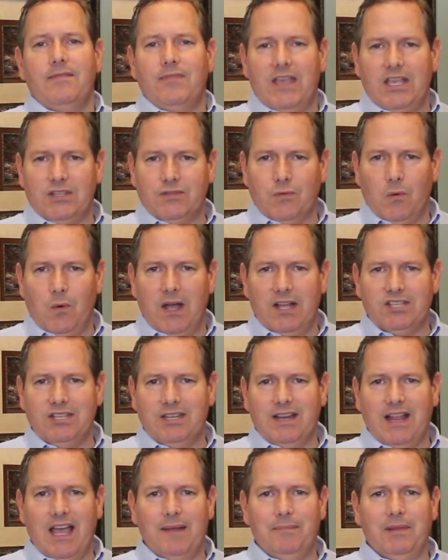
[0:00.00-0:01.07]
Thanks for
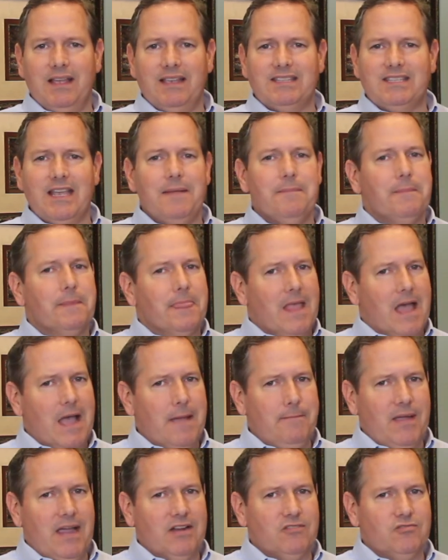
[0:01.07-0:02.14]
watching. God bless you.
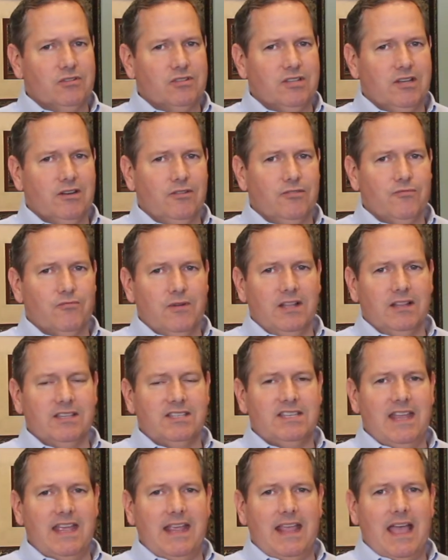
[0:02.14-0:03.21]
I'm Patrick Tuttle, the real
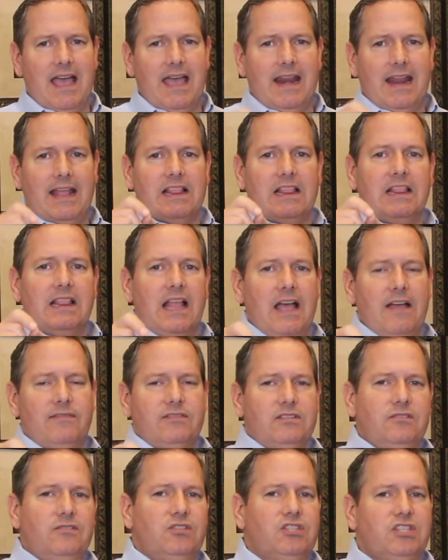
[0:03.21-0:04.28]
estate guy, and I'd
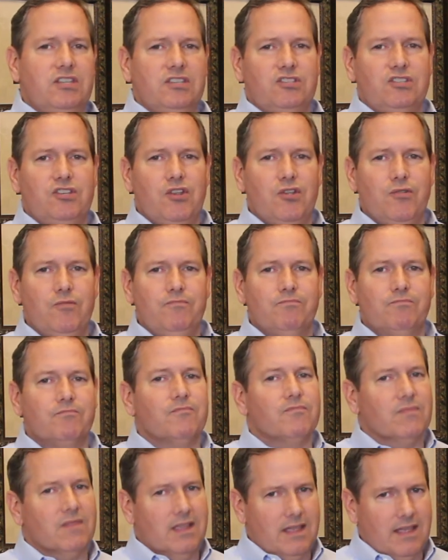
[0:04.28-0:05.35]
love to assist you
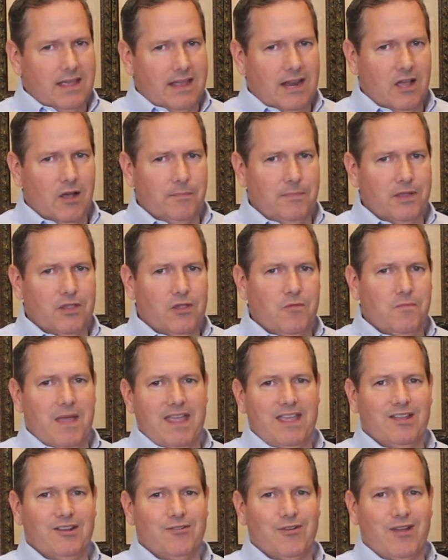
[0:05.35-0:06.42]
in helping you
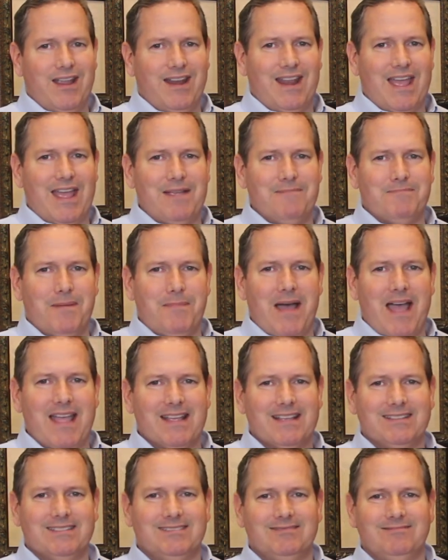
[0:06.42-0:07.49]
make it a great day.
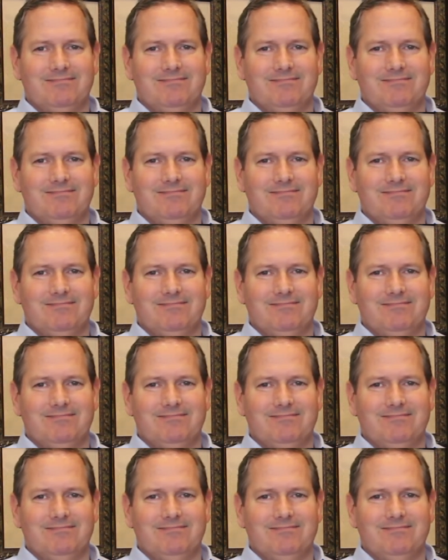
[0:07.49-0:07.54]
Bye-bye.